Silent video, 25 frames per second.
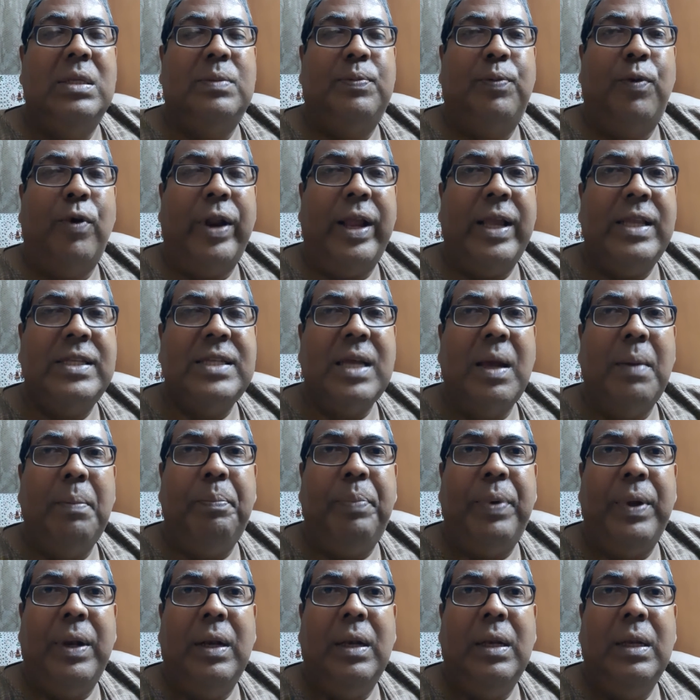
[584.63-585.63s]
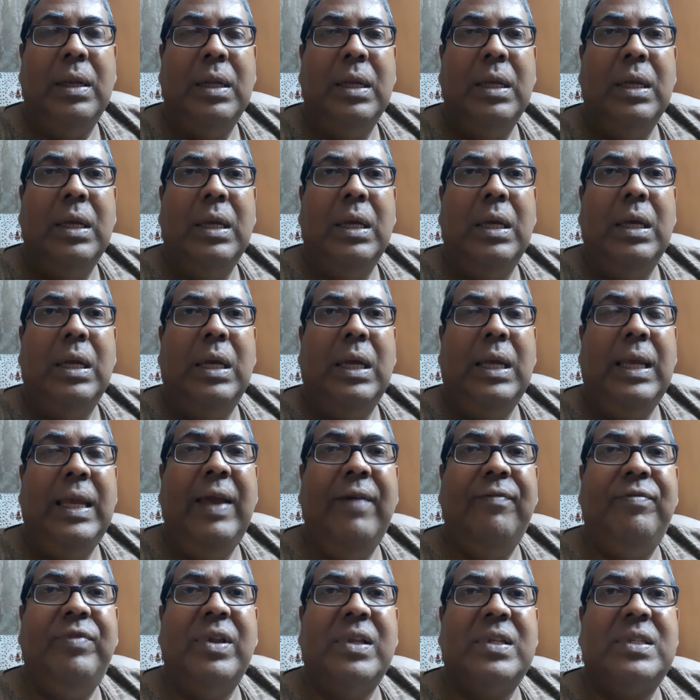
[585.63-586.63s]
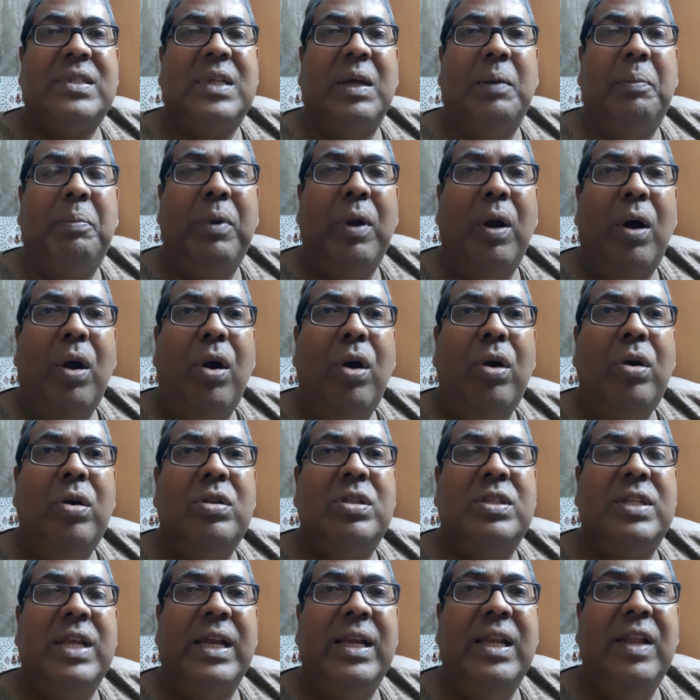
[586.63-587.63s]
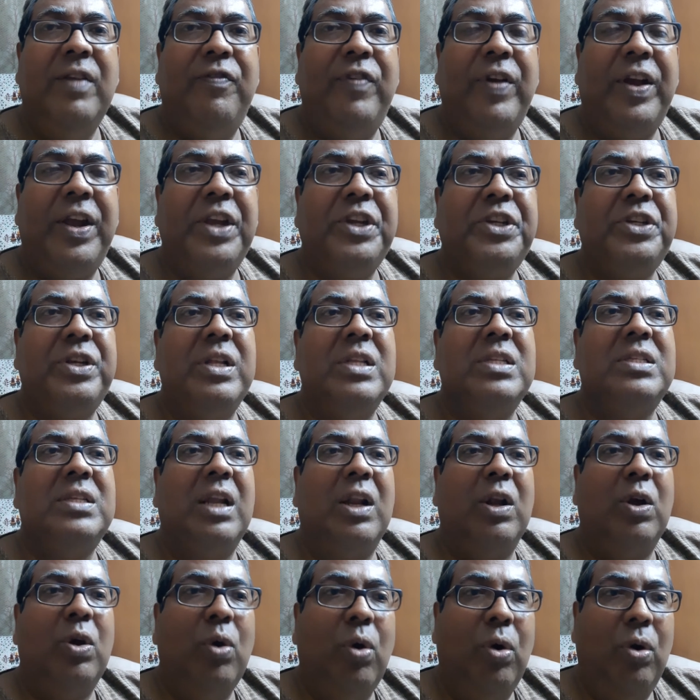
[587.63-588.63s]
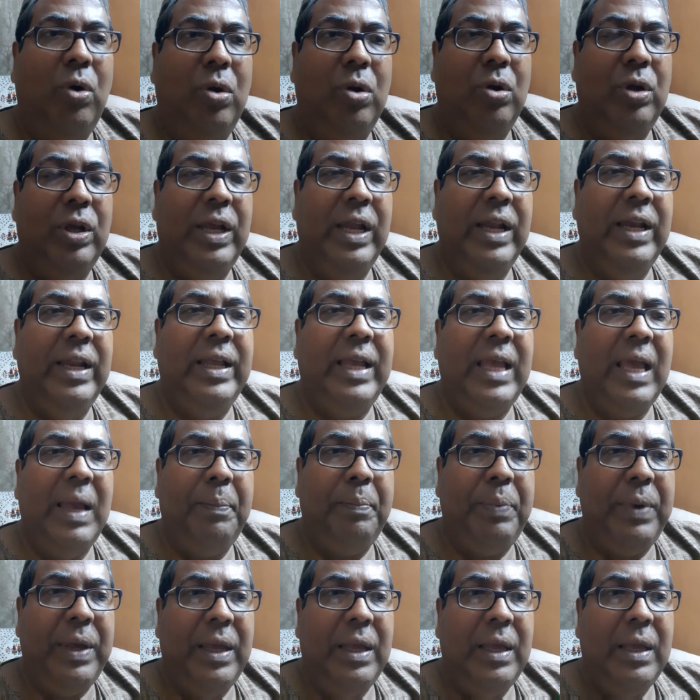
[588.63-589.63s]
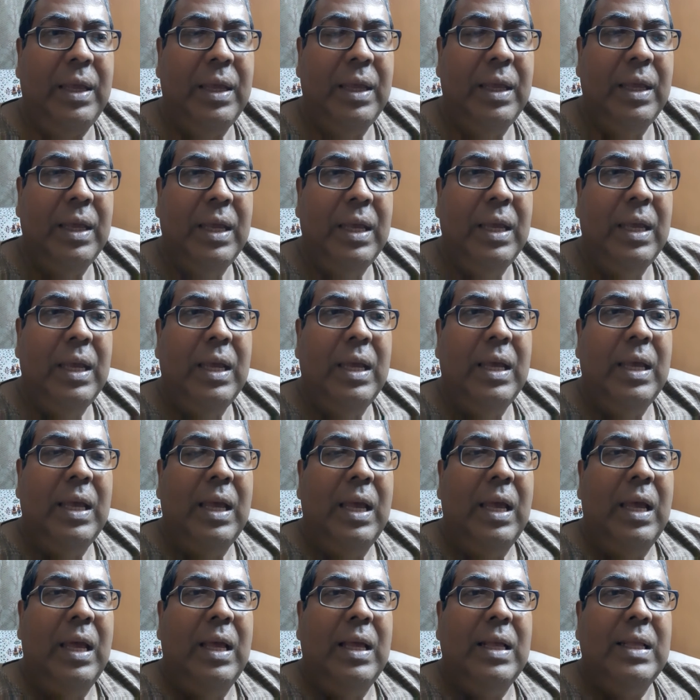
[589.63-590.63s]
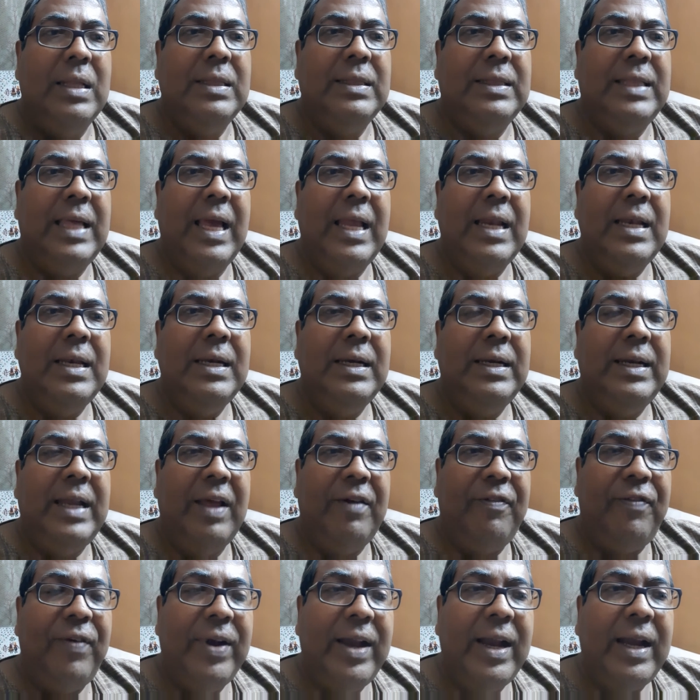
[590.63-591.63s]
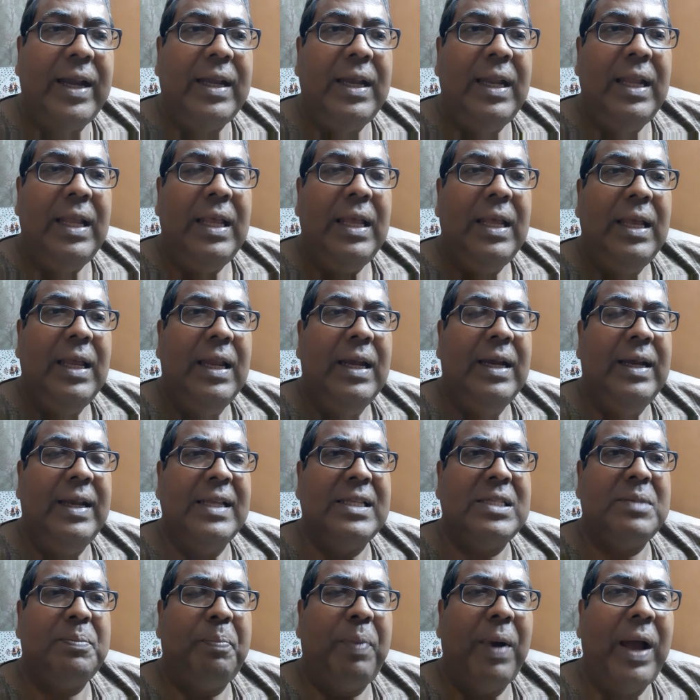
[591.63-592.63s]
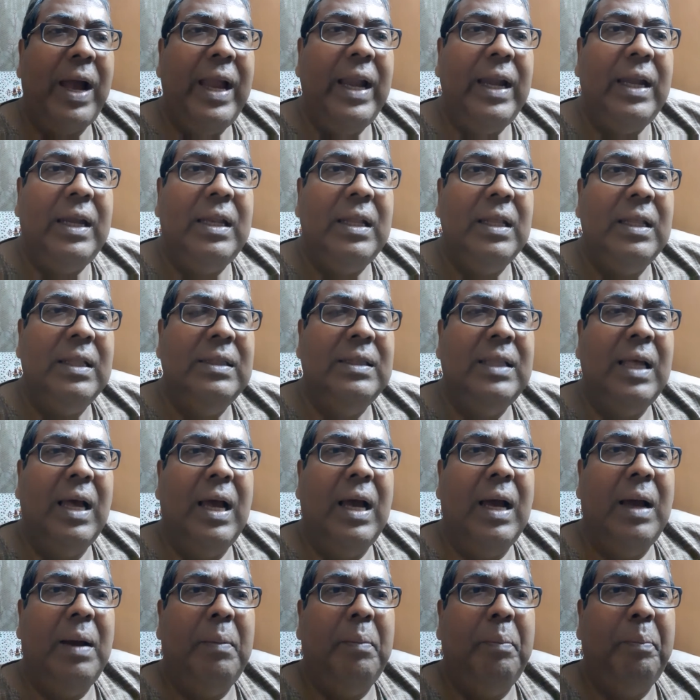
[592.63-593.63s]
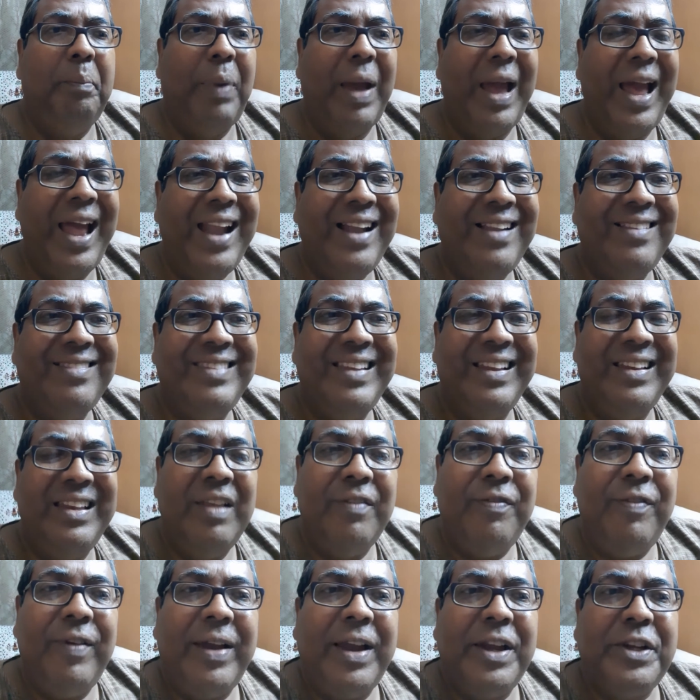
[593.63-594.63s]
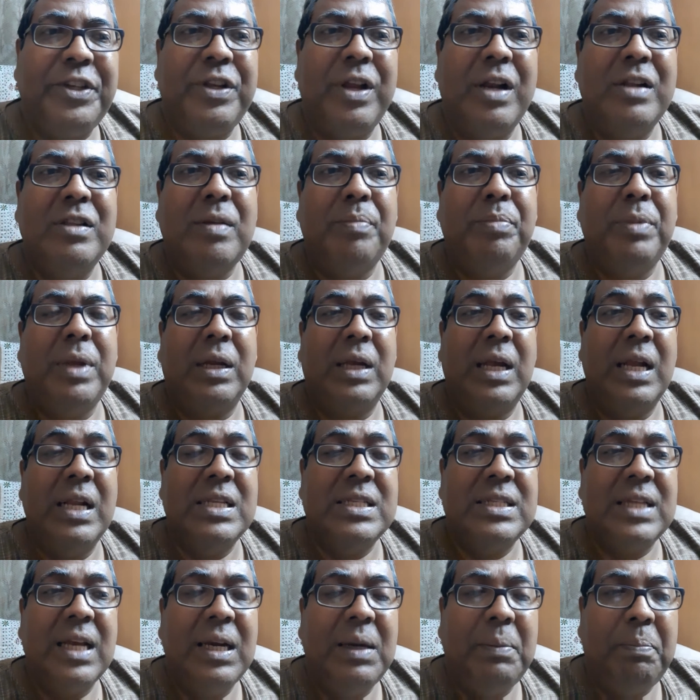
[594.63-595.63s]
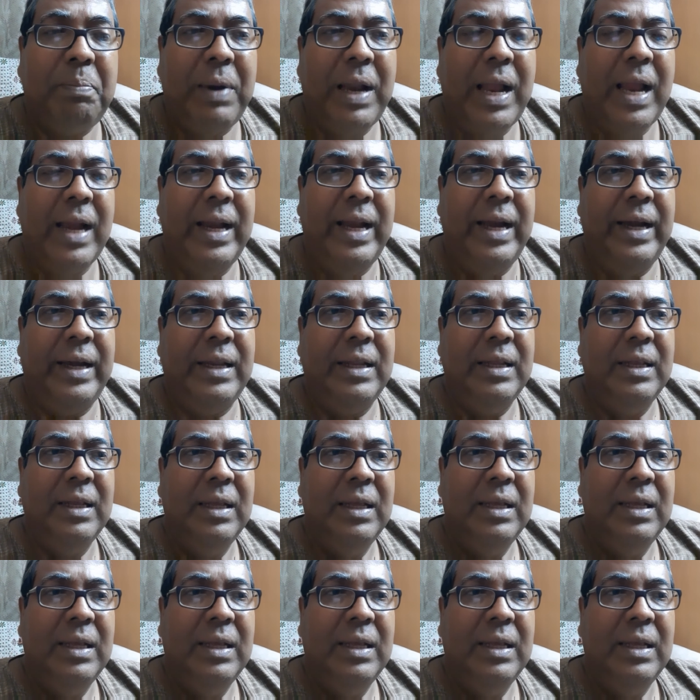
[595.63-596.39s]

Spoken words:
for example, if the sublord significations are good in KP, then definitely, despite the bad significations of the concerned planet